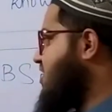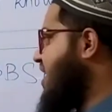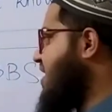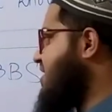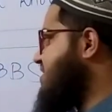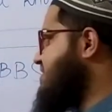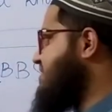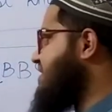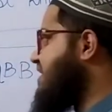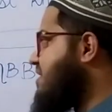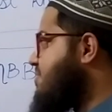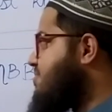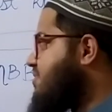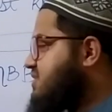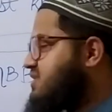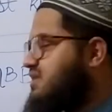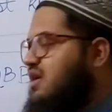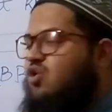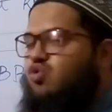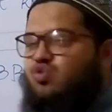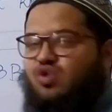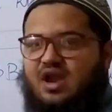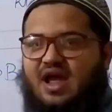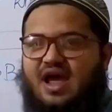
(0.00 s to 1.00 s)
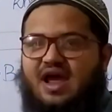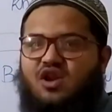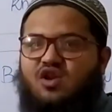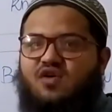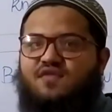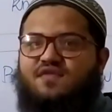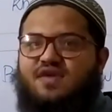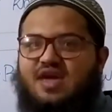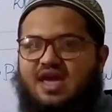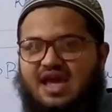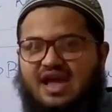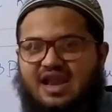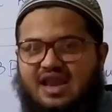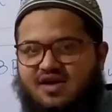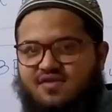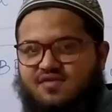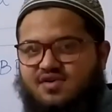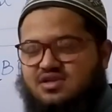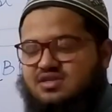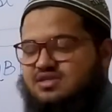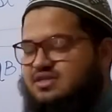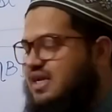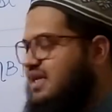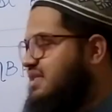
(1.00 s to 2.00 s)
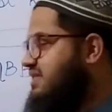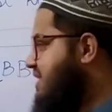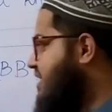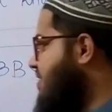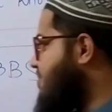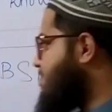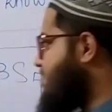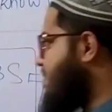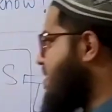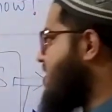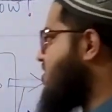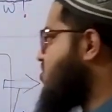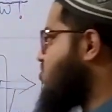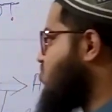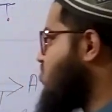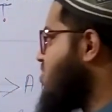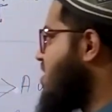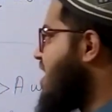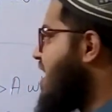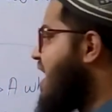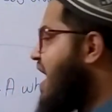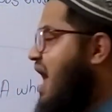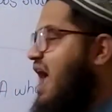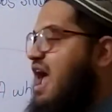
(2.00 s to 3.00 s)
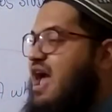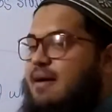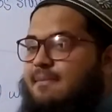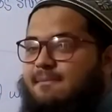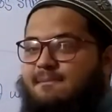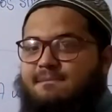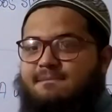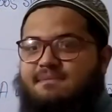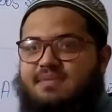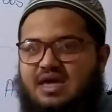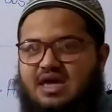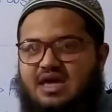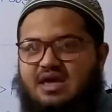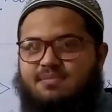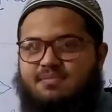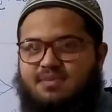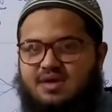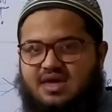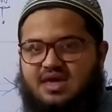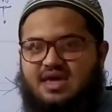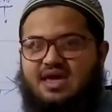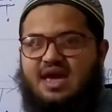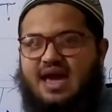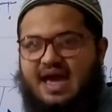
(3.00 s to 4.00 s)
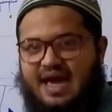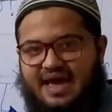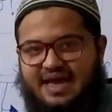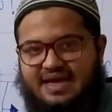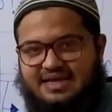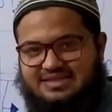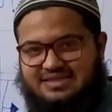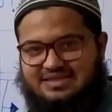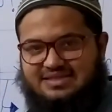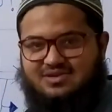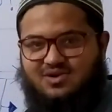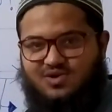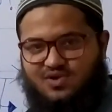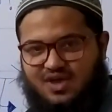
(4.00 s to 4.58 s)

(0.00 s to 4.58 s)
and syllabus outline of A levels as compared to MBBS.